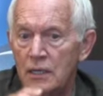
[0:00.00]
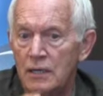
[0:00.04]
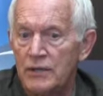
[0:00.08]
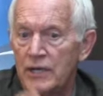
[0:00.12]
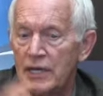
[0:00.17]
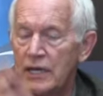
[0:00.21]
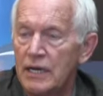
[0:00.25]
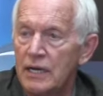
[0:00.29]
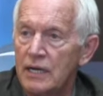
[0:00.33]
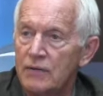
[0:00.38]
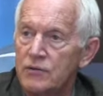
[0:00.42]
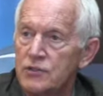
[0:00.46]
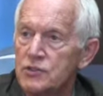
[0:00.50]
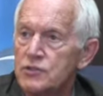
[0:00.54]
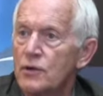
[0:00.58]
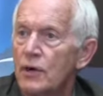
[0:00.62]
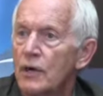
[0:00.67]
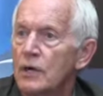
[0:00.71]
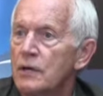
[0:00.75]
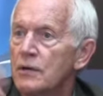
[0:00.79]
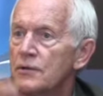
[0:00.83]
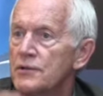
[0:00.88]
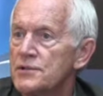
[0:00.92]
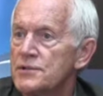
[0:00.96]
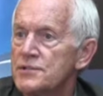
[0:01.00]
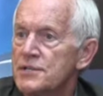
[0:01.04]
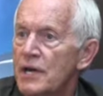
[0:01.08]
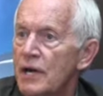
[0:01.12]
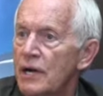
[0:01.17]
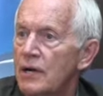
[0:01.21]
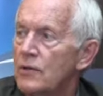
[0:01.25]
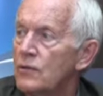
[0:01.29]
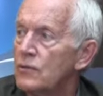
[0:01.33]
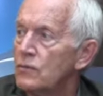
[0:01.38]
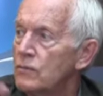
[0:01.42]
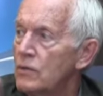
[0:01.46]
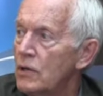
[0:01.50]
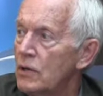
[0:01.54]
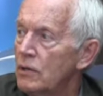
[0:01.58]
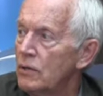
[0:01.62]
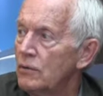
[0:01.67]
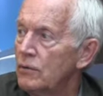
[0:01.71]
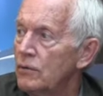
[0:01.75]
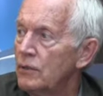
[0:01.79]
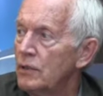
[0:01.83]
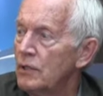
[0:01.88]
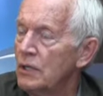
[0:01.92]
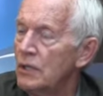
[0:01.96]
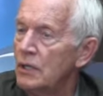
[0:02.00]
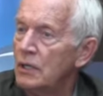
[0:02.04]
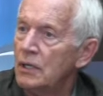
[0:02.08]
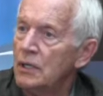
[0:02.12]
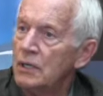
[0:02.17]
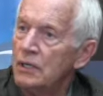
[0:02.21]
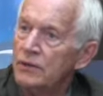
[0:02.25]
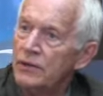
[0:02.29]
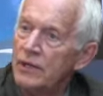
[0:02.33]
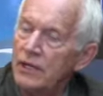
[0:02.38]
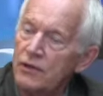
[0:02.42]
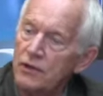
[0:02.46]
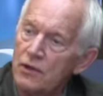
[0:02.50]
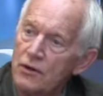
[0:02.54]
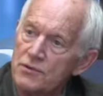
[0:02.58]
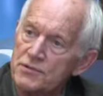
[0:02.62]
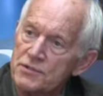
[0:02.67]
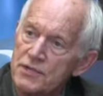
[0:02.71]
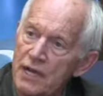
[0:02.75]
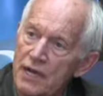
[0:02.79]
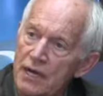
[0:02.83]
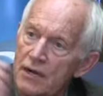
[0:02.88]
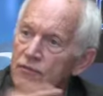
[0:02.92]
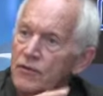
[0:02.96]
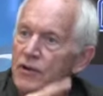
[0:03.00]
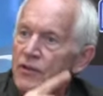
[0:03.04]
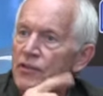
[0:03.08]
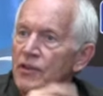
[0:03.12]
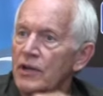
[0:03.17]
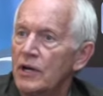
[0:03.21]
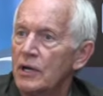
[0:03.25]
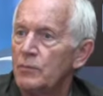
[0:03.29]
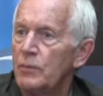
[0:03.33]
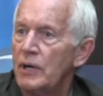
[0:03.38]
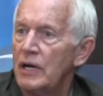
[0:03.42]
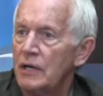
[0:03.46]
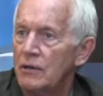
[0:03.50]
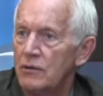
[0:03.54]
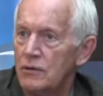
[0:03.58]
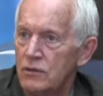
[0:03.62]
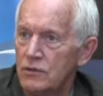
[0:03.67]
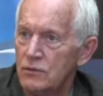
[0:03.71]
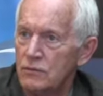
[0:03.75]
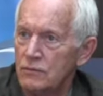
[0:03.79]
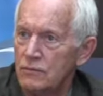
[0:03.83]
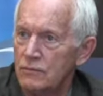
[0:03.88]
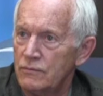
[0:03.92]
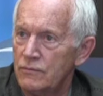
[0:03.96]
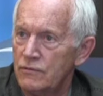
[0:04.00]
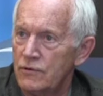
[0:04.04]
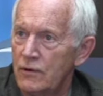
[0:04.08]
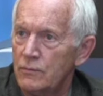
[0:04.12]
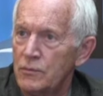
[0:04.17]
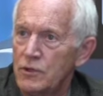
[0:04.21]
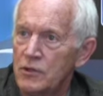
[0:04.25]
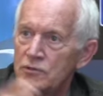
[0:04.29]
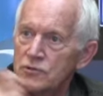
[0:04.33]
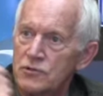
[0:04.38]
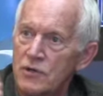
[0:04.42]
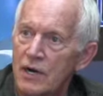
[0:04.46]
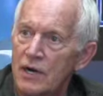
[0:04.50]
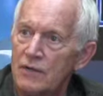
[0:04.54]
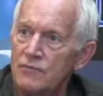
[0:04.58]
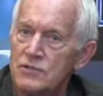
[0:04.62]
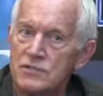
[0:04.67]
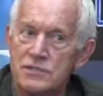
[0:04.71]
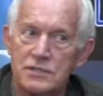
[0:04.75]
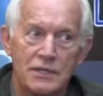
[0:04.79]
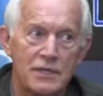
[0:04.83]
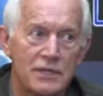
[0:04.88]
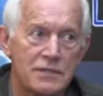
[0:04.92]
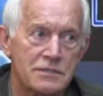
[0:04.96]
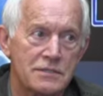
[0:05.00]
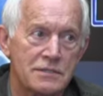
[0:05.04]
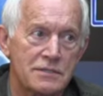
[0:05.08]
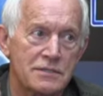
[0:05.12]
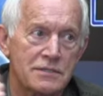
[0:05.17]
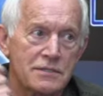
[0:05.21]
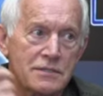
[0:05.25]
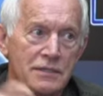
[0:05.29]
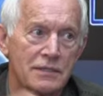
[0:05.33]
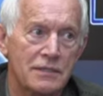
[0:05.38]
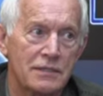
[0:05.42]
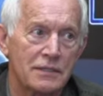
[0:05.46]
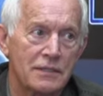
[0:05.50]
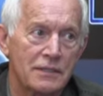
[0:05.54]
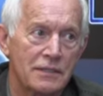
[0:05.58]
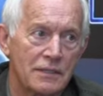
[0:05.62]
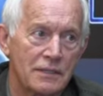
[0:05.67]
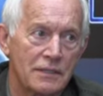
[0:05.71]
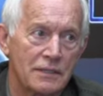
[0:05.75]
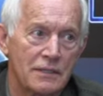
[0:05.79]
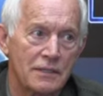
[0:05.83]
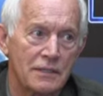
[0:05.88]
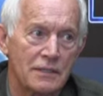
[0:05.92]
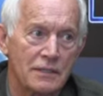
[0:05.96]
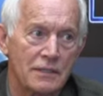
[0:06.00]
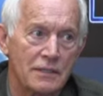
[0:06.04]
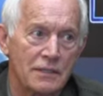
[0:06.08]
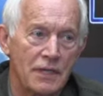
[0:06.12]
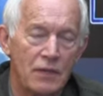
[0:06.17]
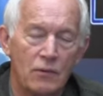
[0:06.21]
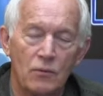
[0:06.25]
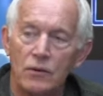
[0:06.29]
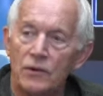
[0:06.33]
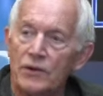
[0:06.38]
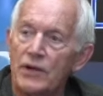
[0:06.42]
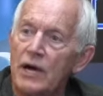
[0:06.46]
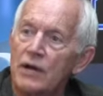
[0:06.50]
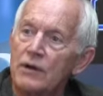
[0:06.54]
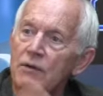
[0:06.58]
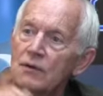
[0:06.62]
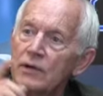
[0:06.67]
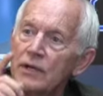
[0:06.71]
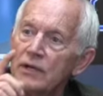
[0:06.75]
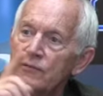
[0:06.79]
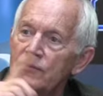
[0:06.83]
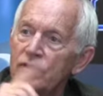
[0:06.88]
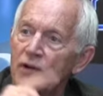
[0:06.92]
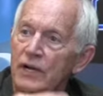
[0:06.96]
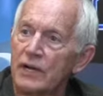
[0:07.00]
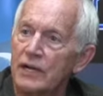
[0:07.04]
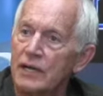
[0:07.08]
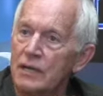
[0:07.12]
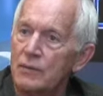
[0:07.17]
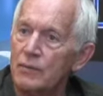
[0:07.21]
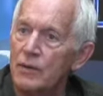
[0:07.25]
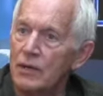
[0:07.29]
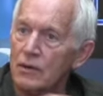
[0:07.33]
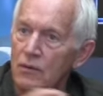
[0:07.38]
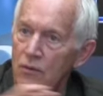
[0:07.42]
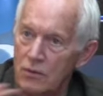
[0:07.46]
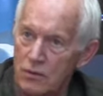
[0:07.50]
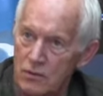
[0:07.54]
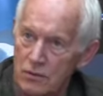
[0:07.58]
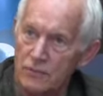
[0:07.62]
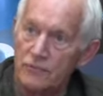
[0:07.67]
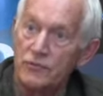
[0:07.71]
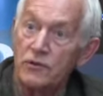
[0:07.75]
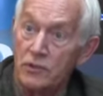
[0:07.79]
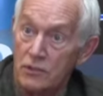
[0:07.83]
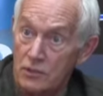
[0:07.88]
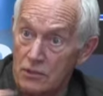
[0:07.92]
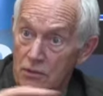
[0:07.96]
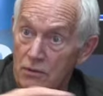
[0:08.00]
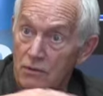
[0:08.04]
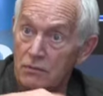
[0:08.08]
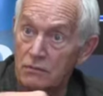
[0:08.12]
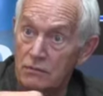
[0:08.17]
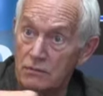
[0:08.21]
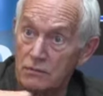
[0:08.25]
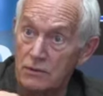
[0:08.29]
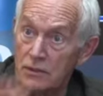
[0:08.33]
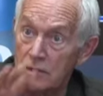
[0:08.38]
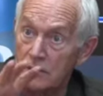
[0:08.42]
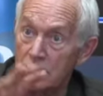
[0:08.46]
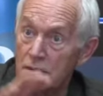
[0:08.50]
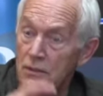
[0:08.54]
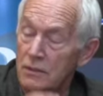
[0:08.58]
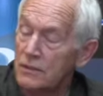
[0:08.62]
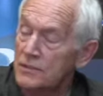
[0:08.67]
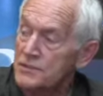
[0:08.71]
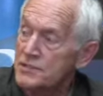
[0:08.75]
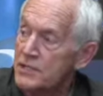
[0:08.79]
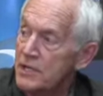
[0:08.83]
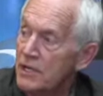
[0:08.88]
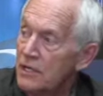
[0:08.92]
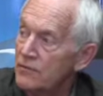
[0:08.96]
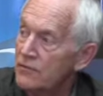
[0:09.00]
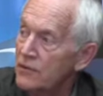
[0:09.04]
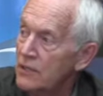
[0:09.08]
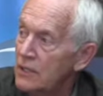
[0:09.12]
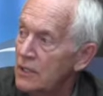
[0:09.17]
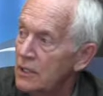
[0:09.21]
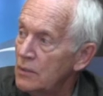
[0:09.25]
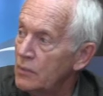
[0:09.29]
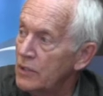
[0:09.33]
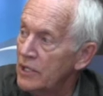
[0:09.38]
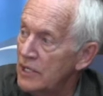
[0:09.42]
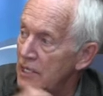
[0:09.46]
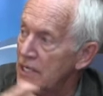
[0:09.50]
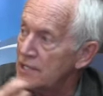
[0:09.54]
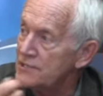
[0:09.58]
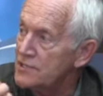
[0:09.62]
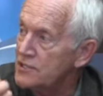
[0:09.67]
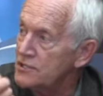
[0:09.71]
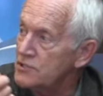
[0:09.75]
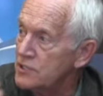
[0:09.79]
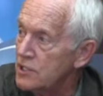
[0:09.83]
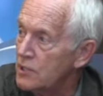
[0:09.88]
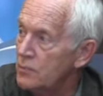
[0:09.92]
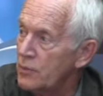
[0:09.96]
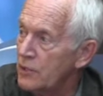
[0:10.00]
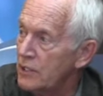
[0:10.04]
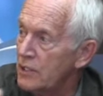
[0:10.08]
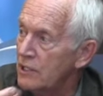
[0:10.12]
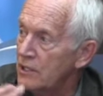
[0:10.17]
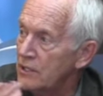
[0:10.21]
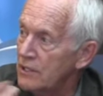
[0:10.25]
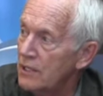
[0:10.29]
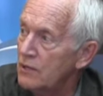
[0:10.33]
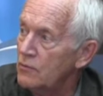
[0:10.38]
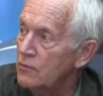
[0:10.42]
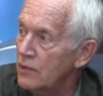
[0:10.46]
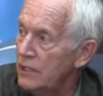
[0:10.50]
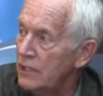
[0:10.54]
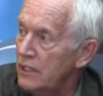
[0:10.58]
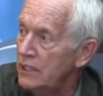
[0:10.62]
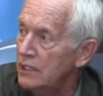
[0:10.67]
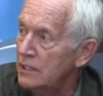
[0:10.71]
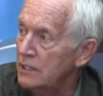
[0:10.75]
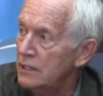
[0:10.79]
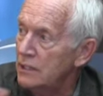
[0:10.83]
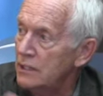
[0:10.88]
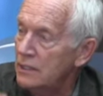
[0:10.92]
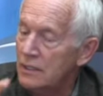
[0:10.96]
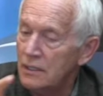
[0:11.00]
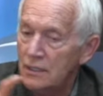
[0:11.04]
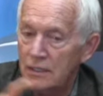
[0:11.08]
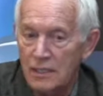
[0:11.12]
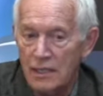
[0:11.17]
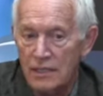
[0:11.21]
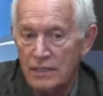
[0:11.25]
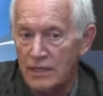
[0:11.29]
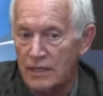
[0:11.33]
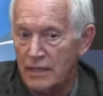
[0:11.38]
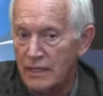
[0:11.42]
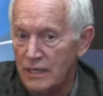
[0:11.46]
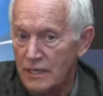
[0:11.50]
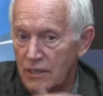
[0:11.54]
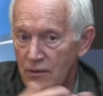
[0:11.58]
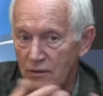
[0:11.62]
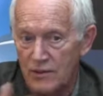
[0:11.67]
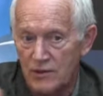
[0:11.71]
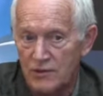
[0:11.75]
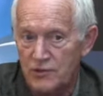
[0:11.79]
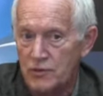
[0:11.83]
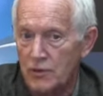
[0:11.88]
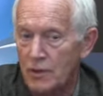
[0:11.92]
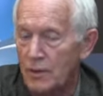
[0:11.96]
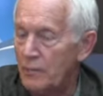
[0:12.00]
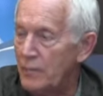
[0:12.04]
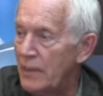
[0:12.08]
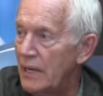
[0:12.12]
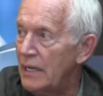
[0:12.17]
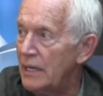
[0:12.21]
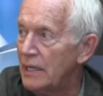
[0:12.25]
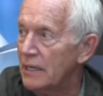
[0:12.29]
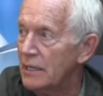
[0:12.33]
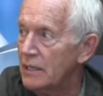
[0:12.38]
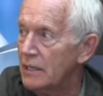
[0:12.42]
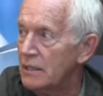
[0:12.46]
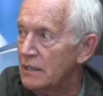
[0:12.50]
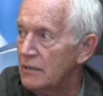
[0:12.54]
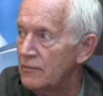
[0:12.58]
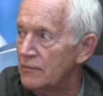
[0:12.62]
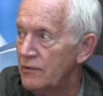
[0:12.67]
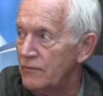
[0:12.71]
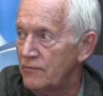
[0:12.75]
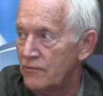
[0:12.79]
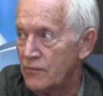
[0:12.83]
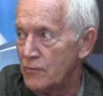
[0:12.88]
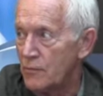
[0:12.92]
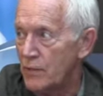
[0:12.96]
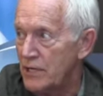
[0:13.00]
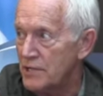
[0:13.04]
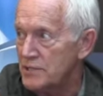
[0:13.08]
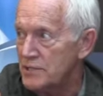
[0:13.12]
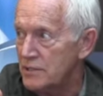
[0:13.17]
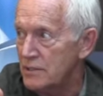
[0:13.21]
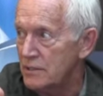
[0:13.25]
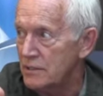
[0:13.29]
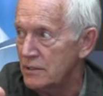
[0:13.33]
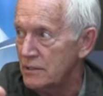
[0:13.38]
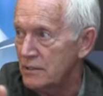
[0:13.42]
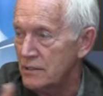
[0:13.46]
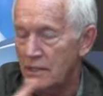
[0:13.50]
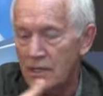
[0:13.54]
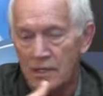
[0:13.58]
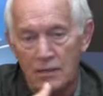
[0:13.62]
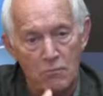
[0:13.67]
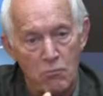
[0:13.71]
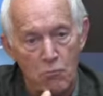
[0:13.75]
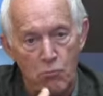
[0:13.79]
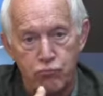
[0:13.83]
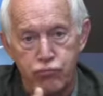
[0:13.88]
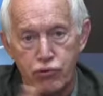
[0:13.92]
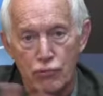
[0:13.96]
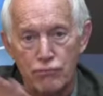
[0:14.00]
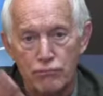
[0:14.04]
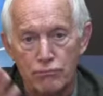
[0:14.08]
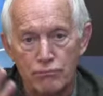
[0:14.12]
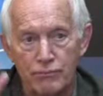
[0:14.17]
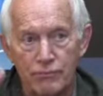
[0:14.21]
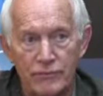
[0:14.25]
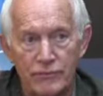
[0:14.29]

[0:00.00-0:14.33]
they can have a truck on the side of the road that knows everything about you from your driver's license. It will not only find out about all of, you know, you know, all the stuff, but it has a chip in it. They read it, and then they go into a bank of information and mm-hmm